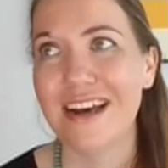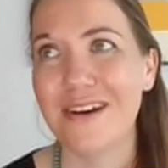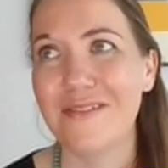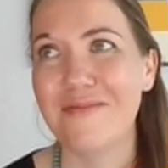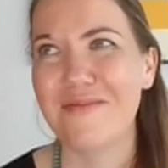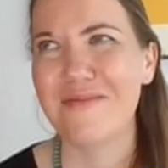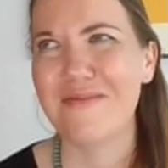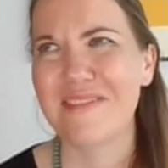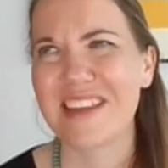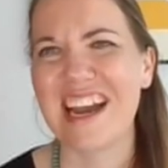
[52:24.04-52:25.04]
Um,
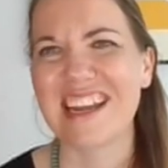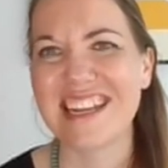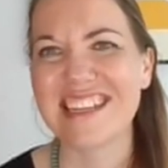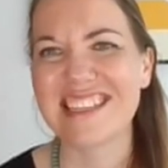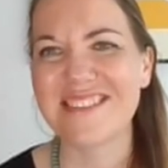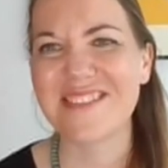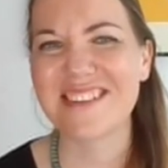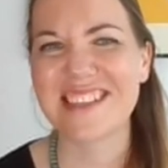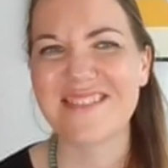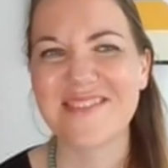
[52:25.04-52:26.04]
yeah, it is
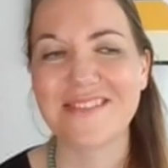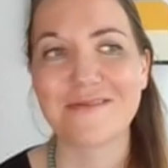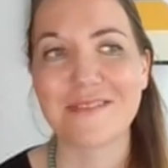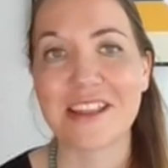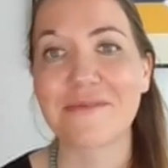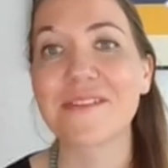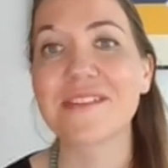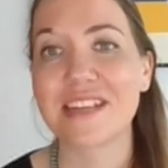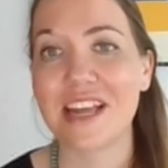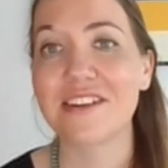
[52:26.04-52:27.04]
difficult to move. In the
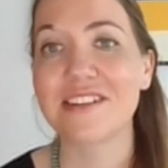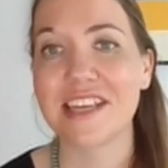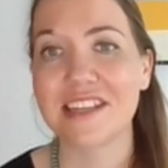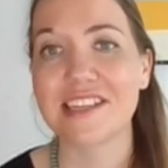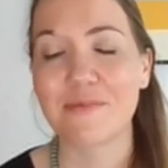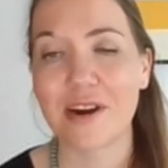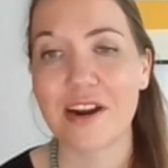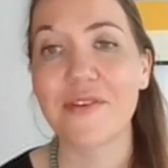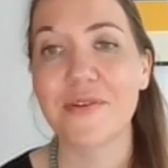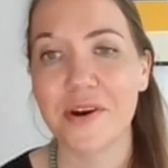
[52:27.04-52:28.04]
first, I'll say this:
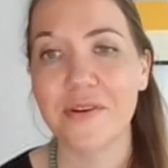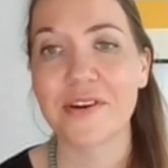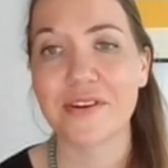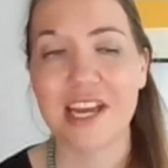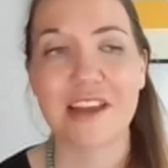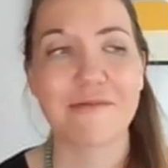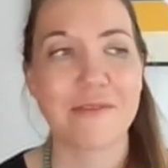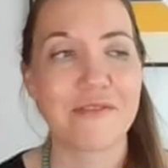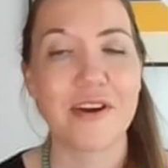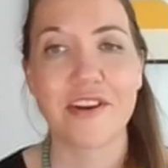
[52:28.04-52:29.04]
wherever you go in your life,
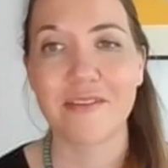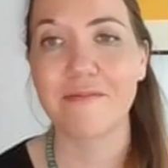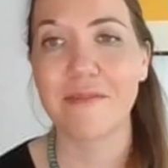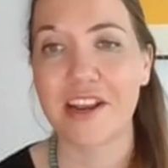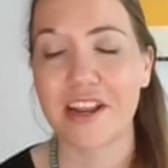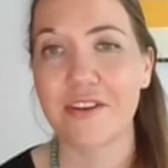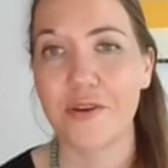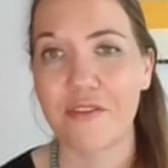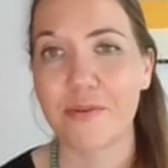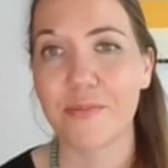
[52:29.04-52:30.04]
if you end up finding
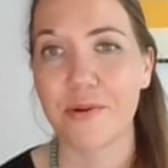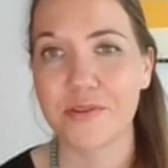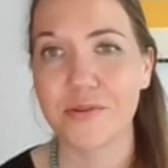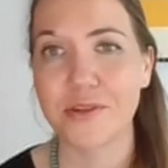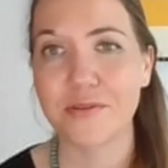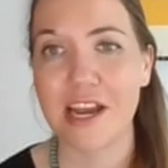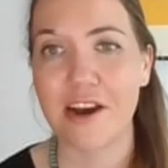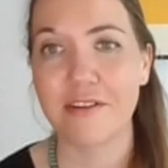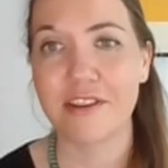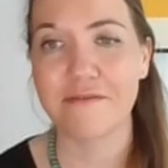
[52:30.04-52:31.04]
you have to move to a new
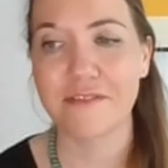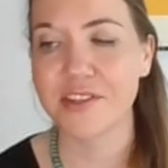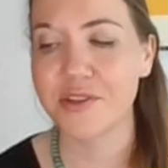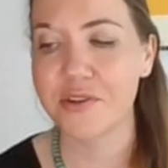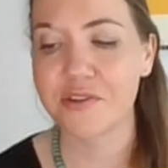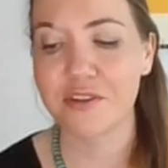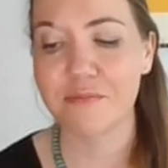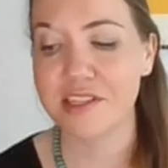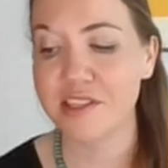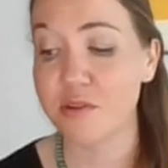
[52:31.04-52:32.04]
town, the first two to three
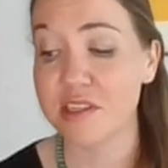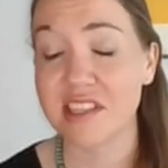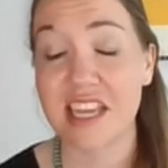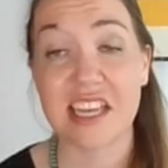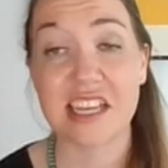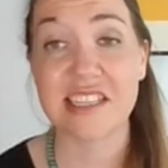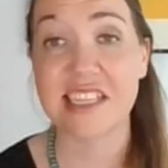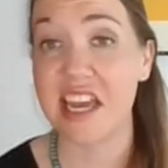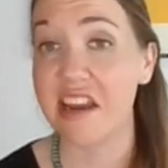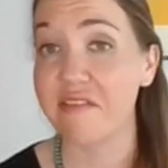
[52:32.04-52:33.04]
months you just say yes to
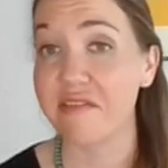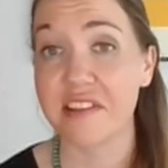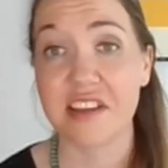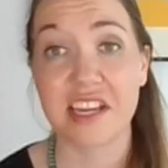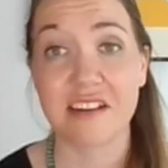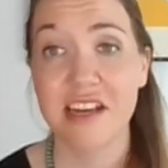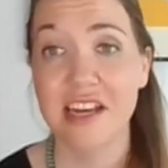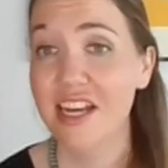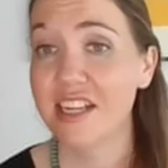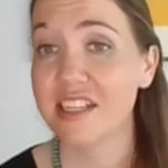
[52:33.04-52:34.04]
everything.
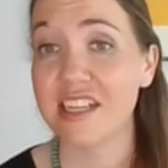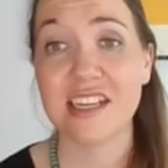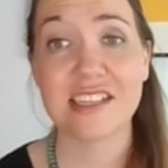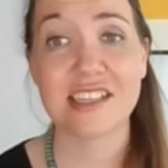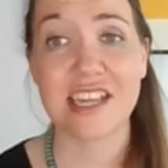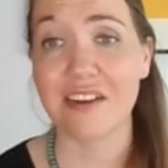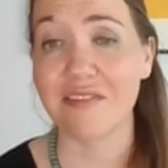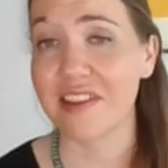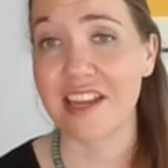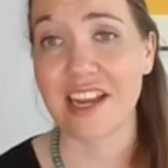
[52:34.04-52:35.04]
Mm -hmm. Just
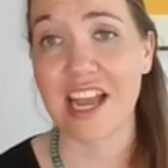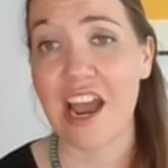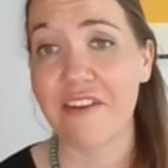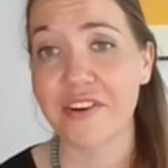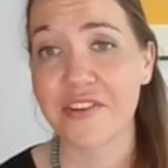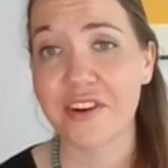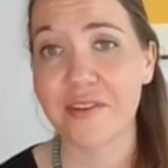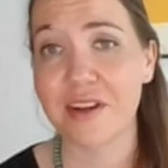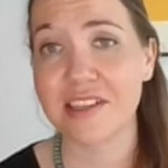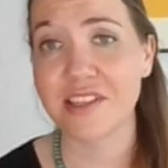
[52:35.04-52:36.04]
everything. After three
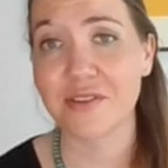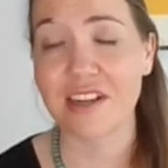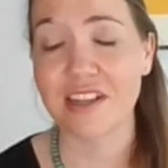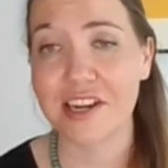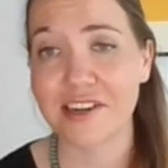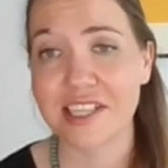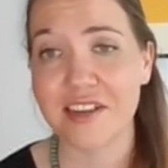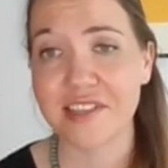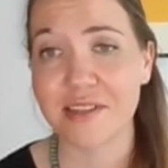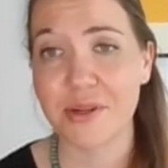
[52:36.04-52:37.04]
months, you can allow
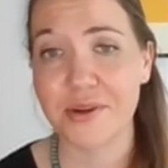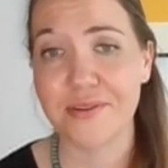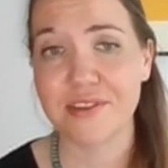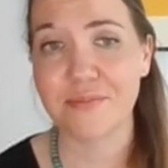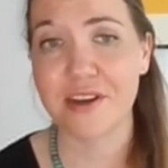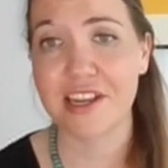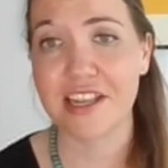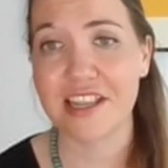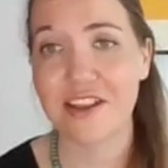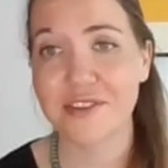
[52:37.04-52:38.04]
yourself some no's, but
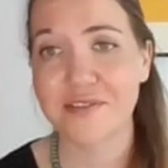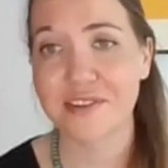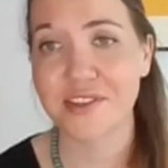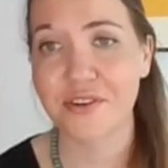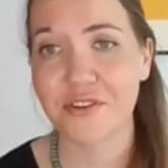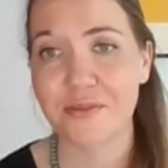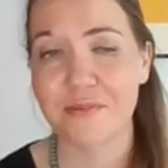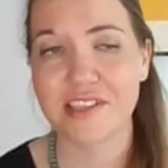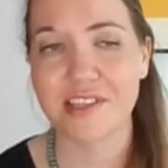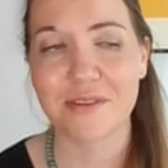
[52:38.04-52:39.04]
those first two to three
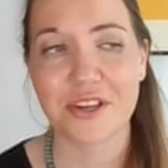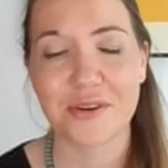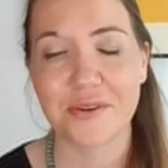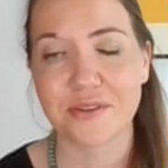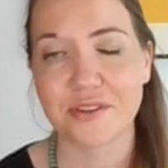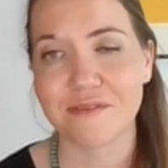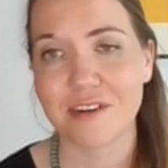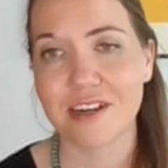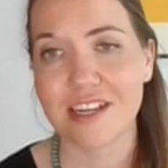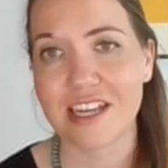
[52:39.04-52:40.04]
months are really crucial for
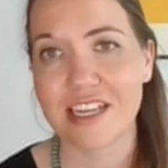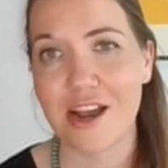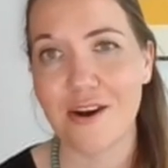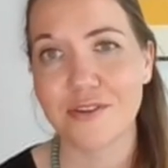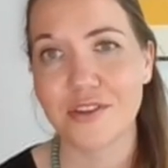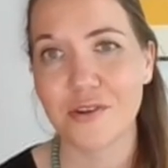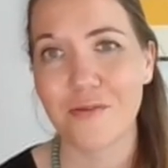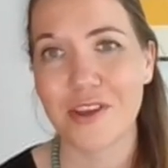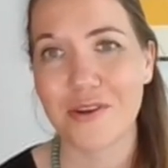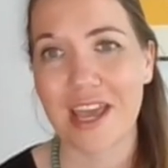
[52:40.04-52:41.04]
getting out, doing
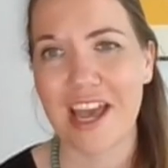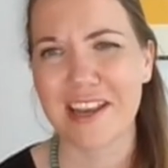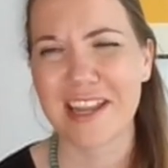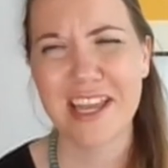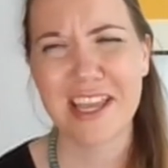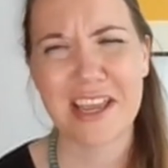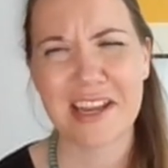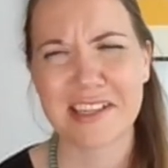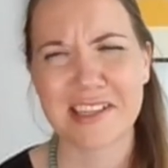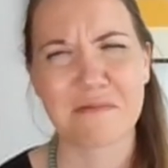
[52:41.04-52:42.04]
what you can,
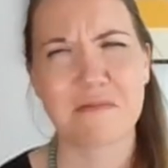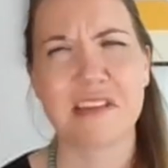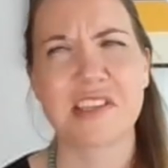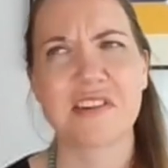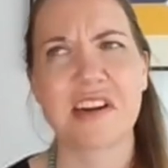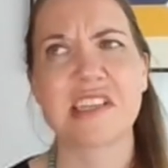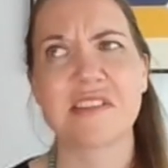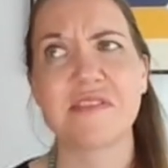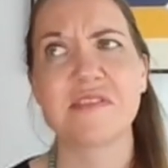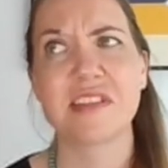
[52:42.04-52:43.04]
eating just really strange
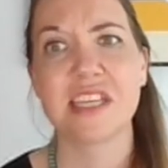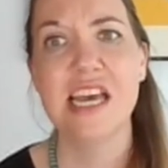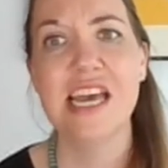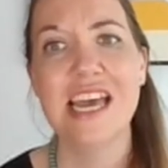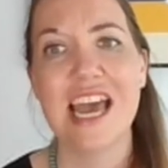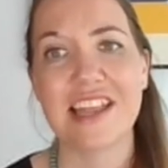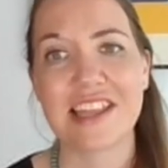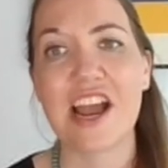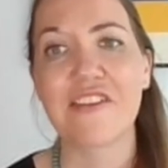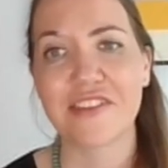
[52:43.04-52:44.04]
foods. And
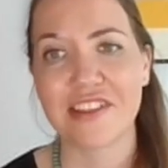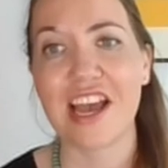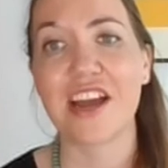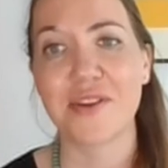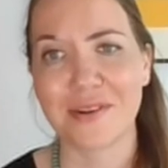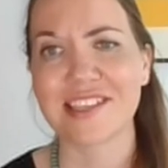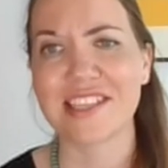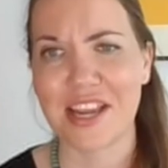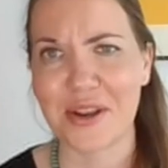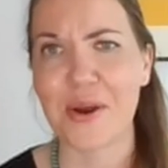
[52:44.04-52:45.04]
then after that, you can
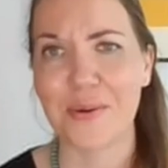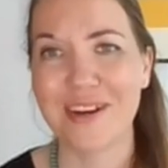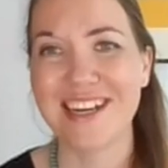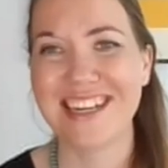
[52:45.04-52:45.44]
say no.